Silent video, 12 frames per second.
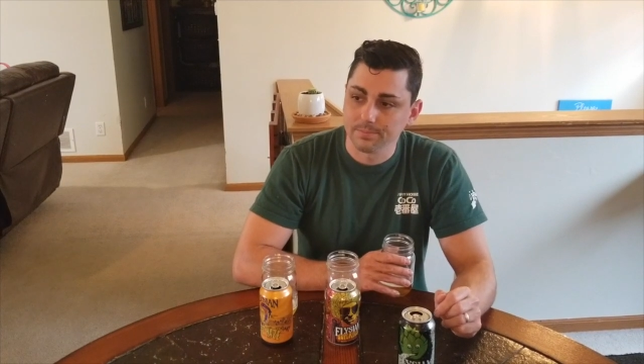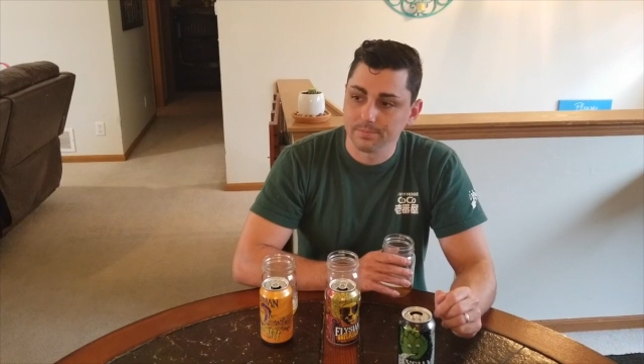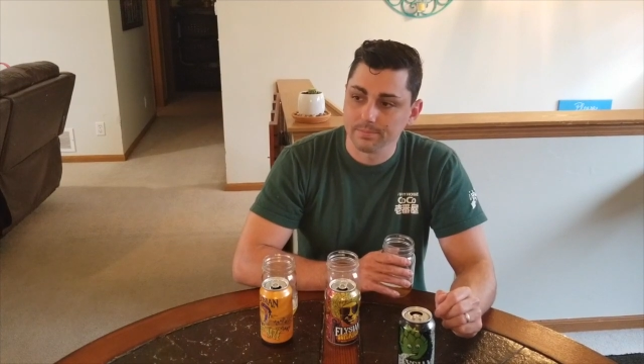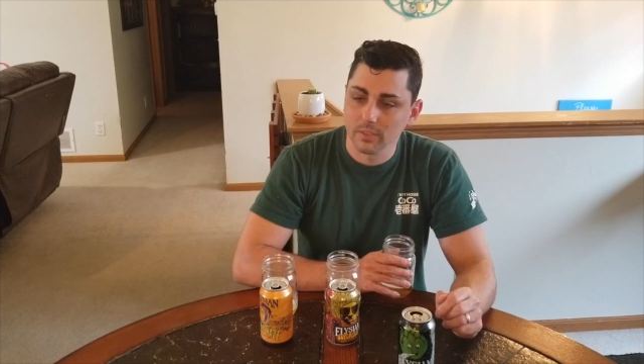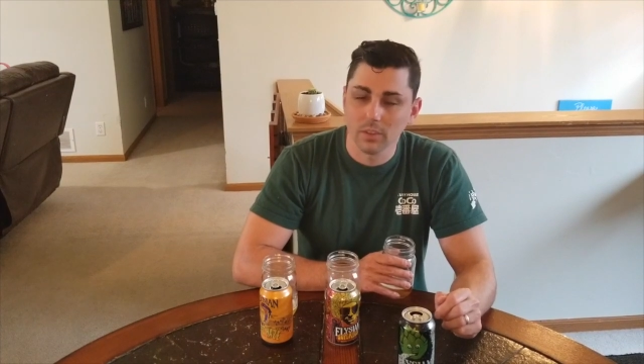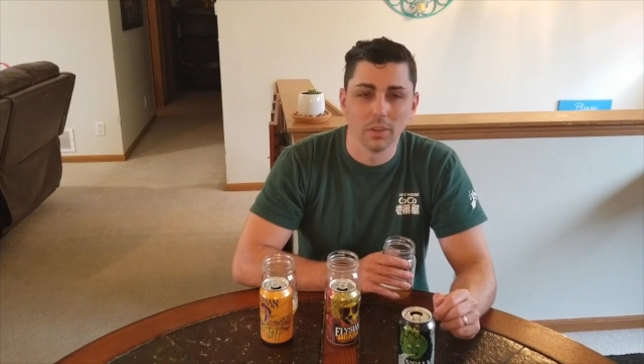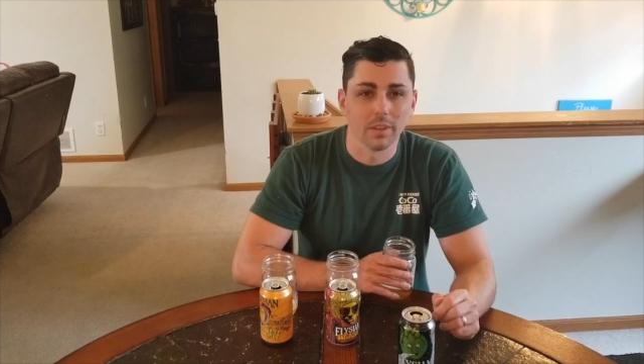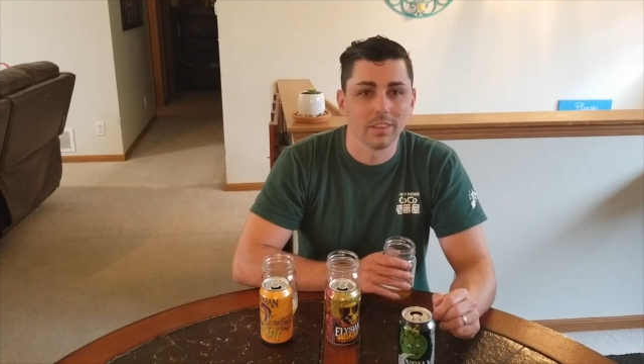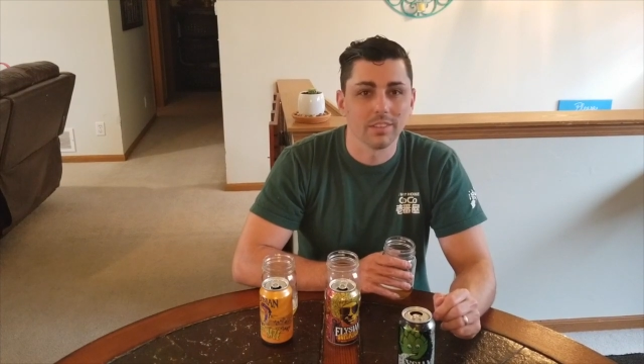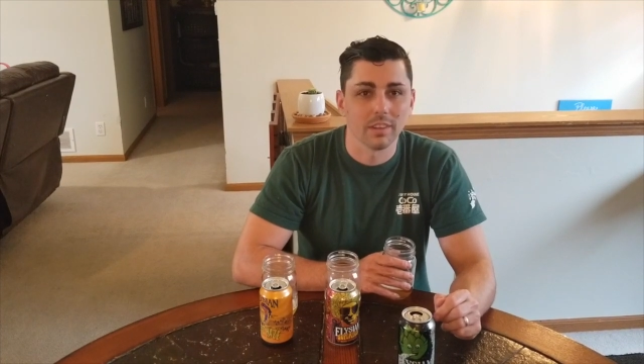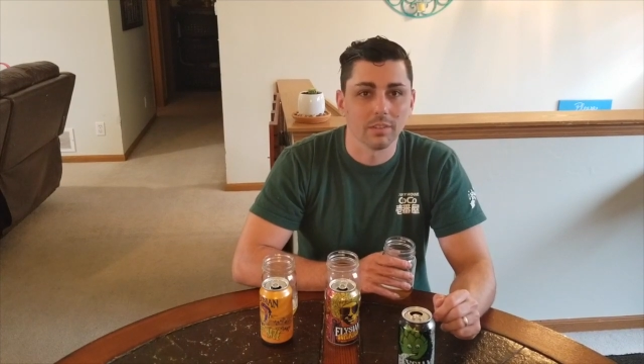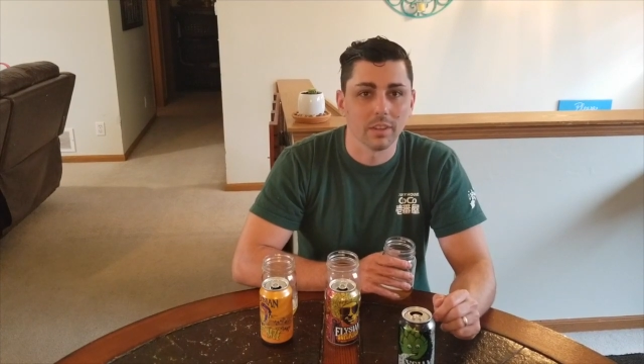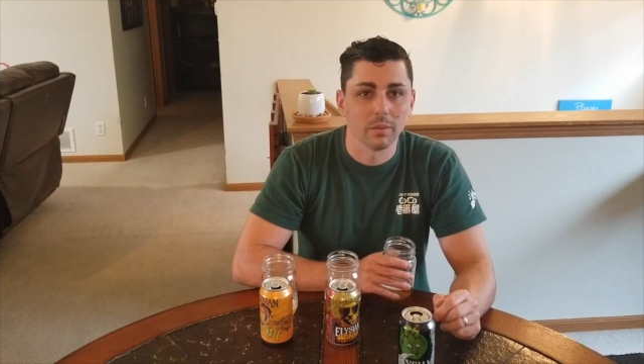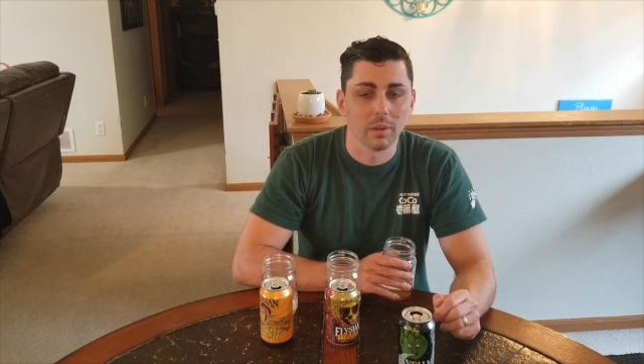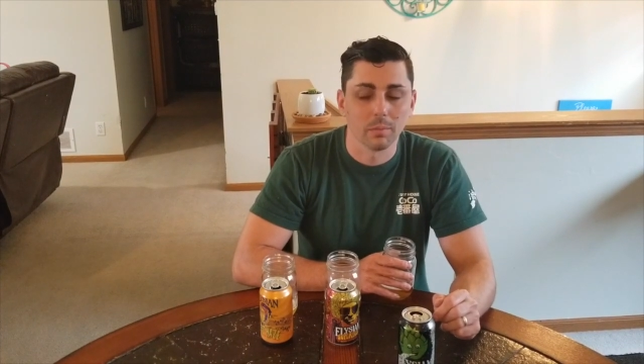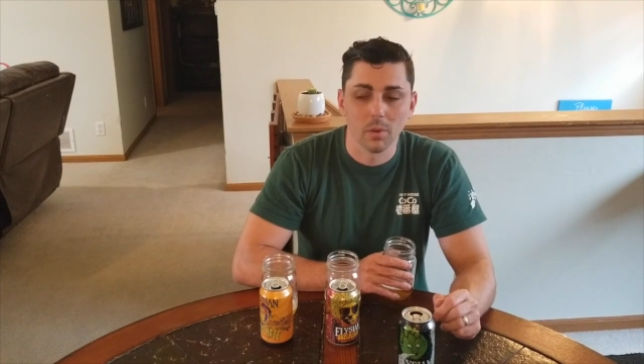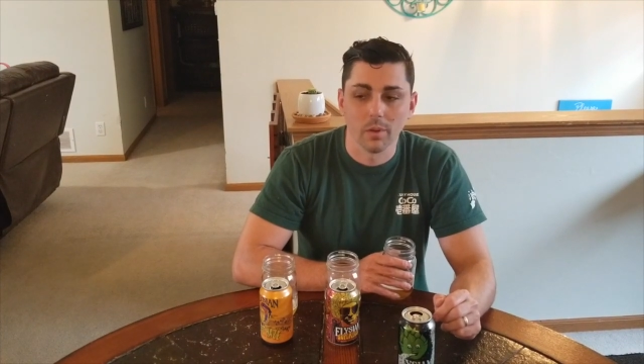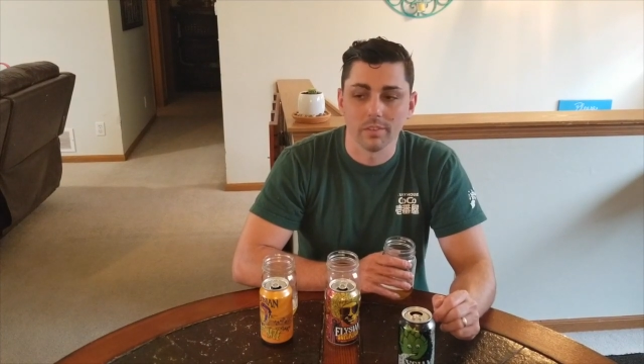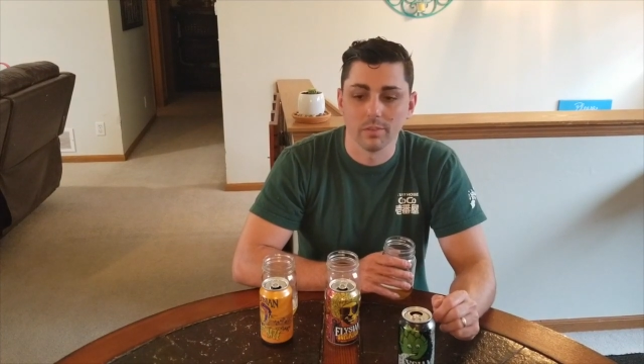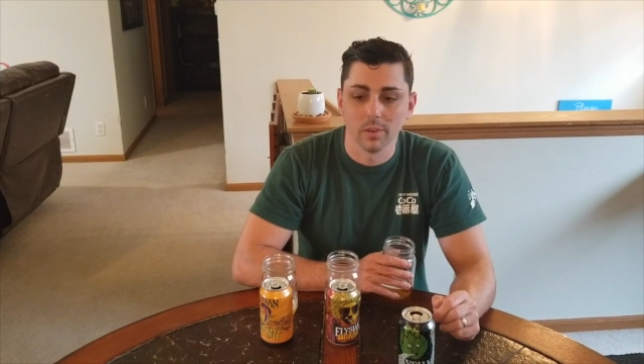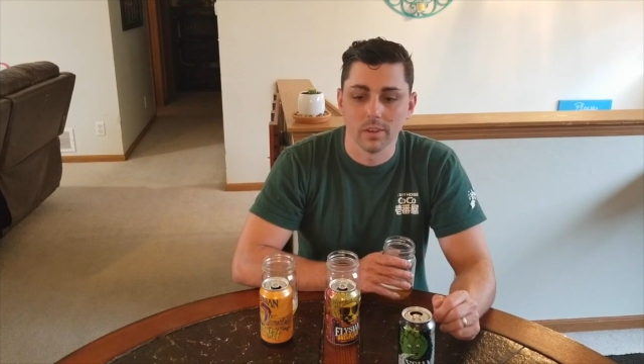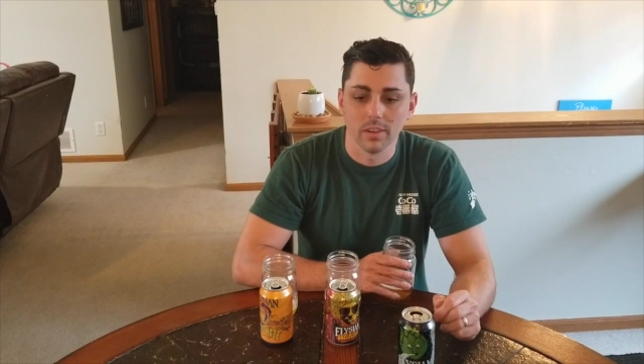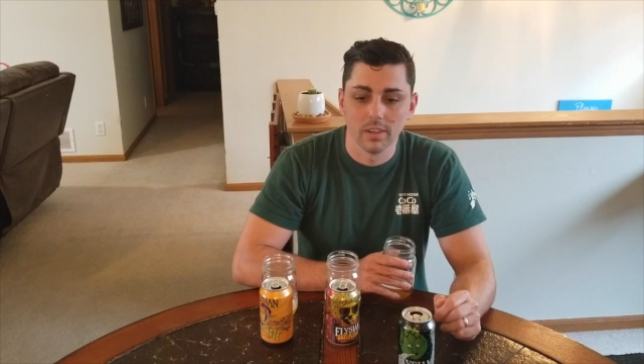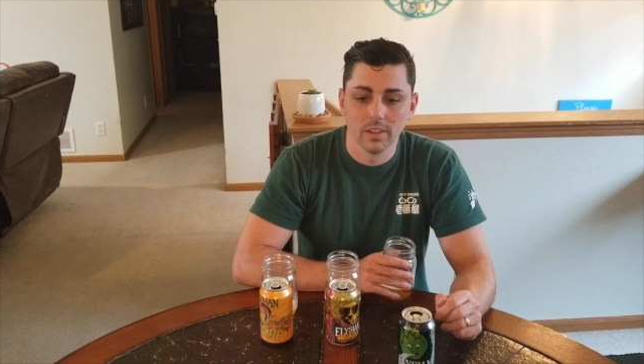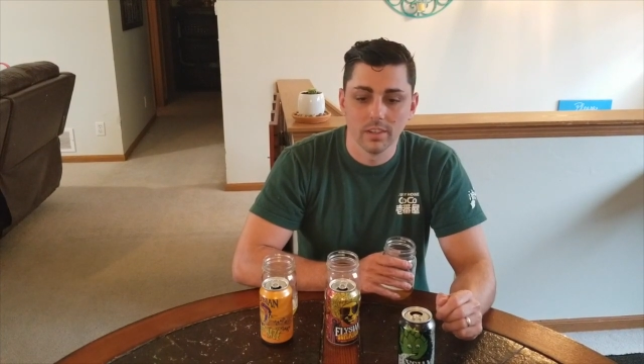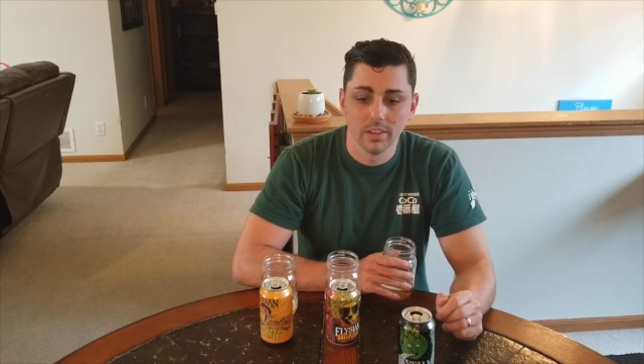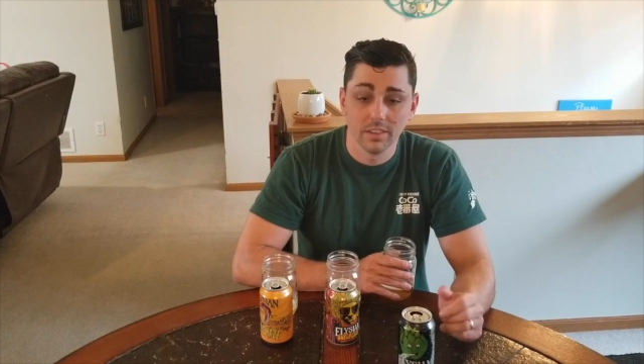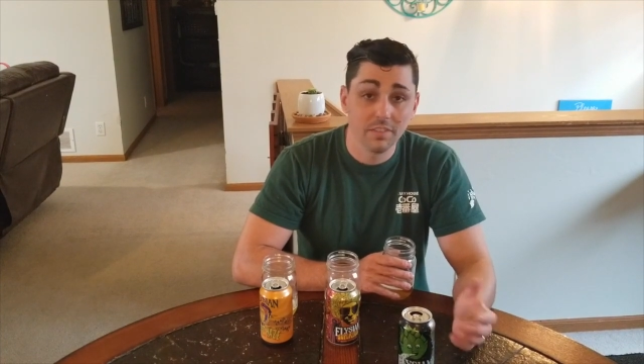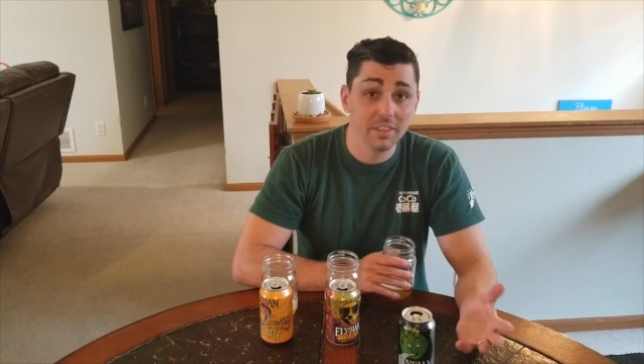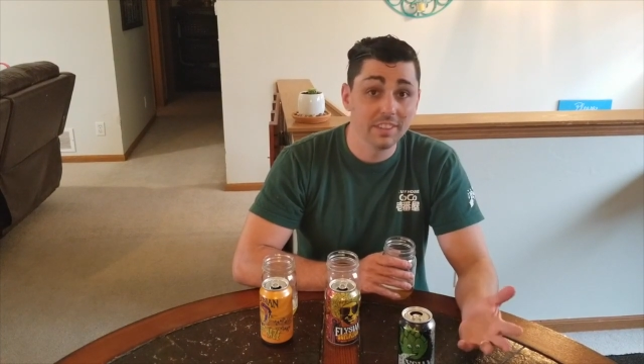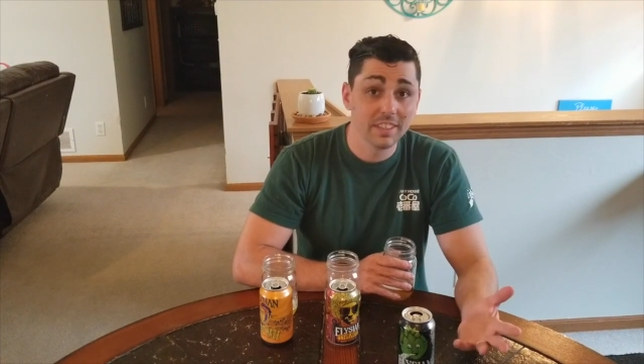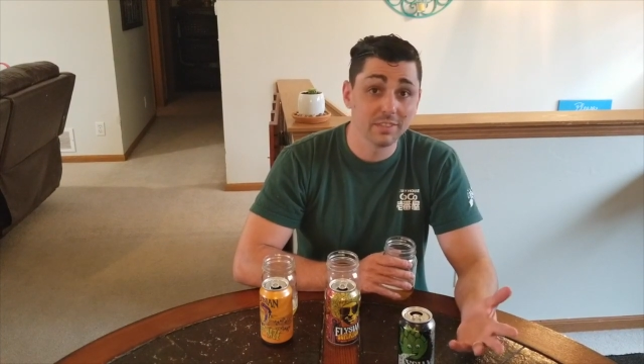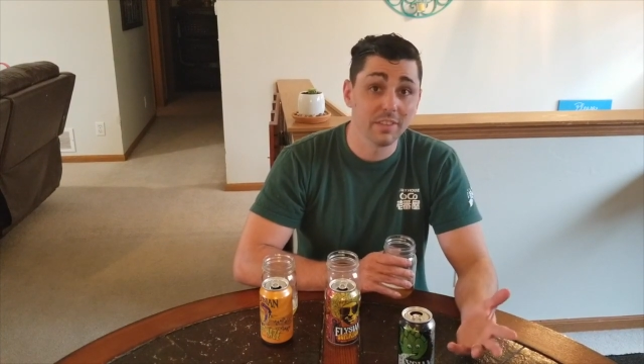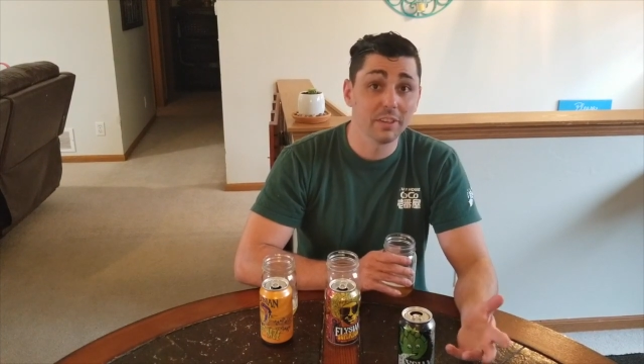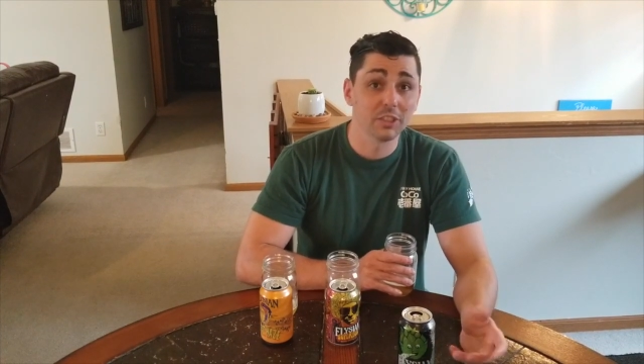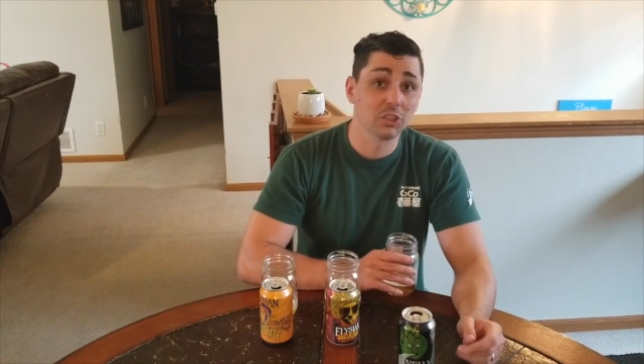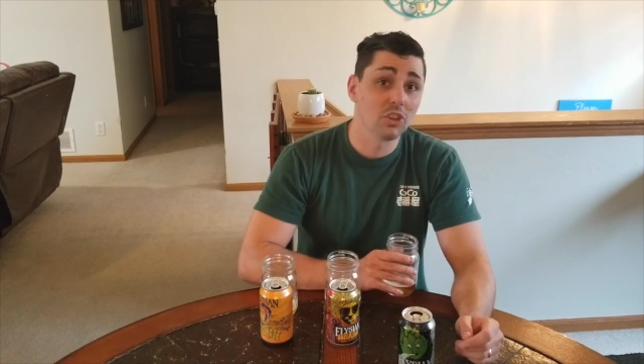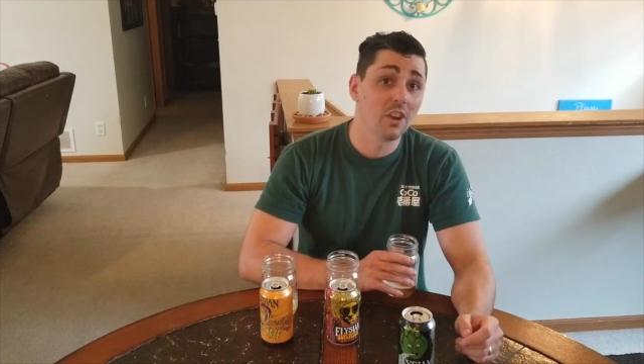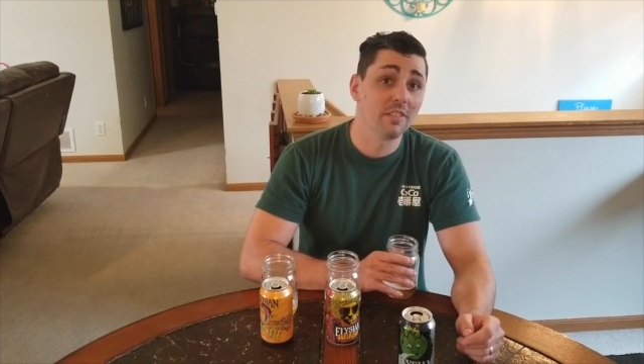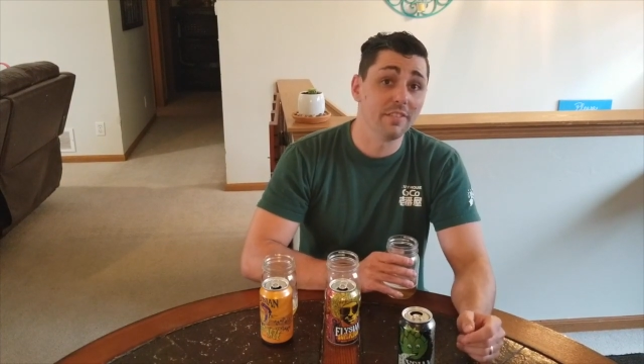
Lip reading: no, that's not really what I'm going for. Definitely tastes very strong,